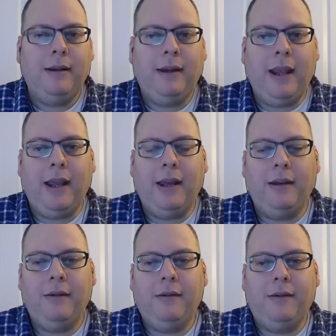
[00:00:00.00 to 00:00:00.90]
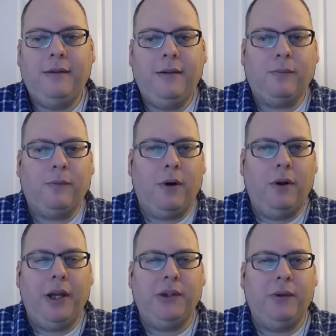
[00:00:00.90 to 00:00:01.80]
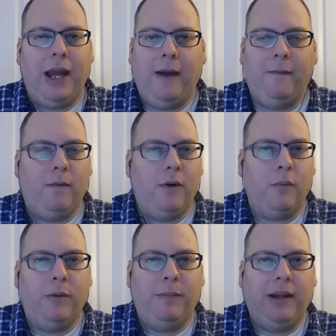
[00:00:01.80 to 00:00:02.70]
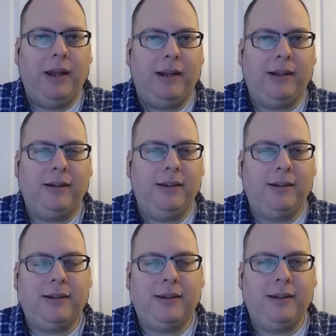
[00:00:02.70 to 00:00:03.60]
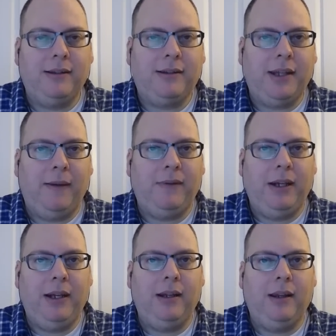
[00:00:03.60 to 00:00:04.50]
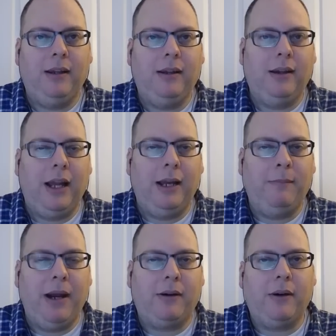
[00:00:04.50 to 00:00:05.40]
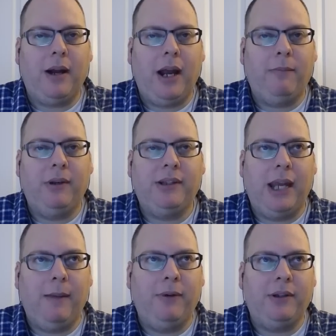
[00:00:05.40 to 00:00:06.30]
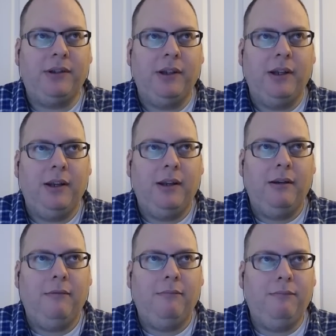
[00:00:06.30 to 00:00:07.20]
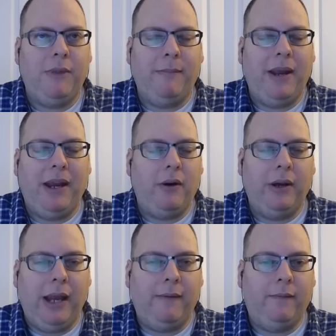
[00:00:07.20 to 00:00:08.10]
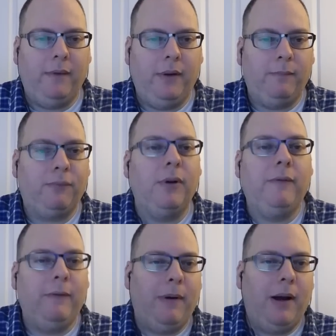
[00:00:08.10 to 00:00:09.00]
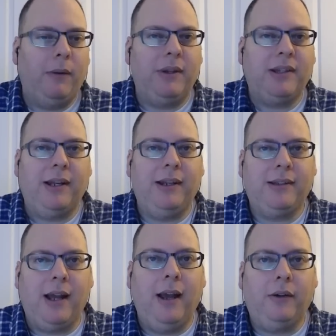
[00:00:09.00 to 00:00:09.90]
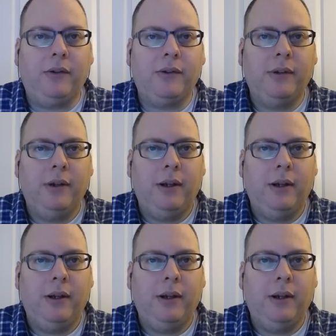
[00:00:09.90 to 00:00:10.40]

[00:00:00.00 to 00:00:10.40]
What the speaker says: Yeah, and the role that you would have for him would be like this safety linebacker hybrid type, which they may already have improved upon with Sonny Styles.